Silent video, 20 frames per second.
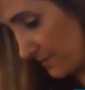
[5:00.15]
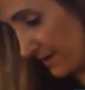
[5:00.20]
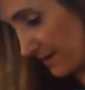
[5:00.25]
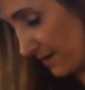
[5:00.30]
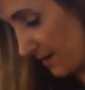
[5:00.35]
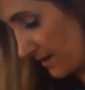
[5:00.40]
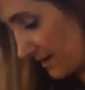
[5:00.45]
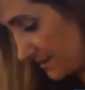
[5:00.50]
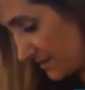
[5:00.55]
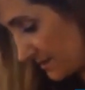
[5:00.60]

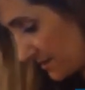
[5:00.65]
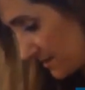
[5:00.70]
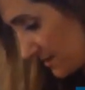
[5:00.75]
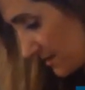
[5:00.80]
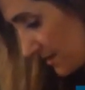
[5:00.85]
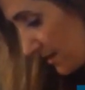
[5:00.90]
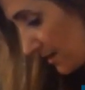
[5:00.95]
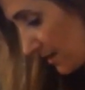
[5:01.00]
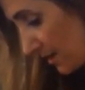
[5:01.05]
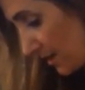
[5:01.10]
because
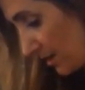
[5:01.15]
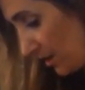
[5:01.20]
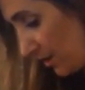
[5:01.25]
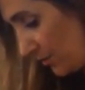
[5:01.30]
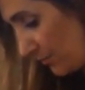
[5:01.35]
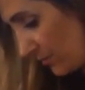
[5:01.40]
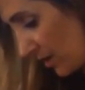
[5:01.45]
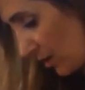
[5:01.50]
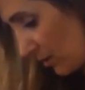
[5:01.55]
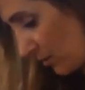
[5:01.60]

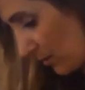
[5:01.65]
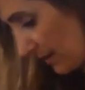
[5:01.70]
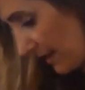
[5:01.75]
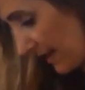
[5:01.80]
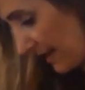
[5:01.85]
You know a